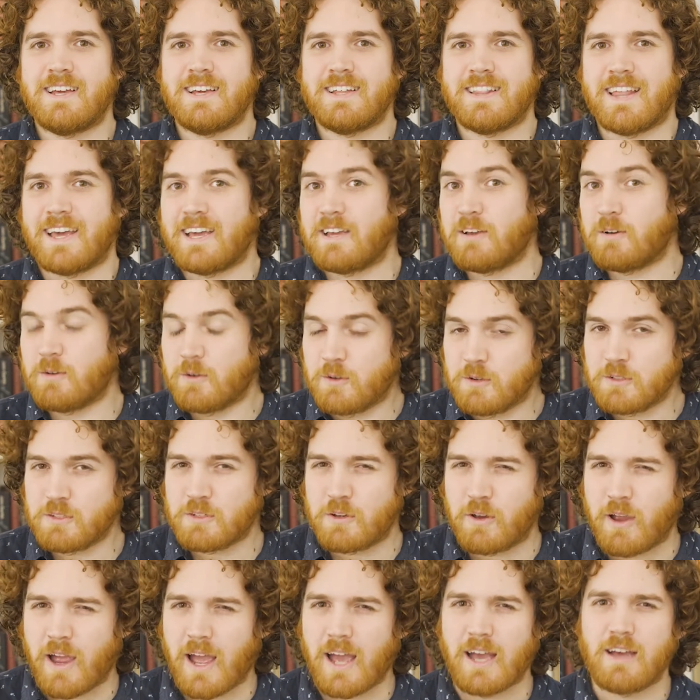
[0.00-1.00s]
They
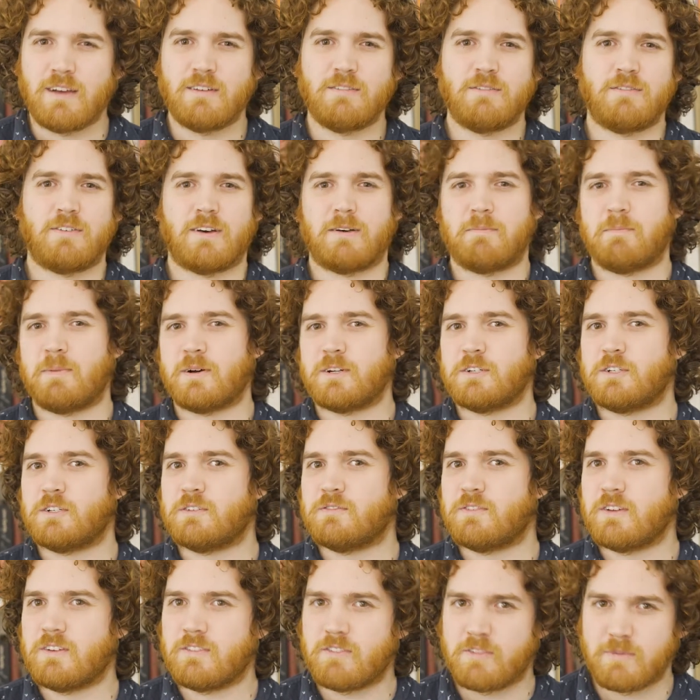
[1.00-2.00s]
also have a bunch
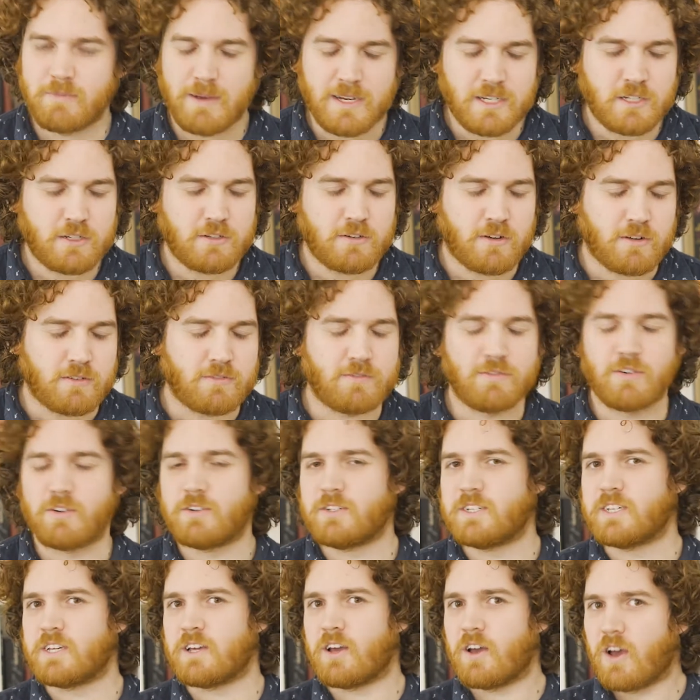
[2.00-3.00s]
of information on
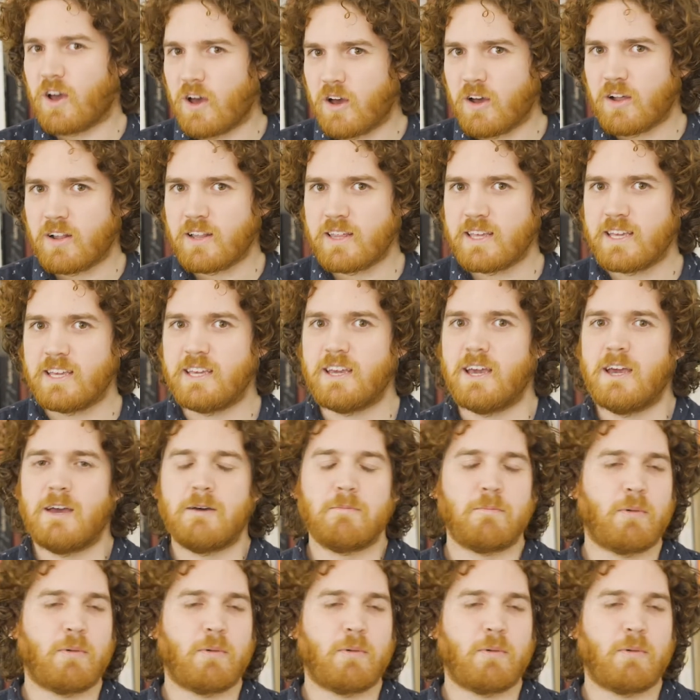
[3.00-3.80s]
voting early,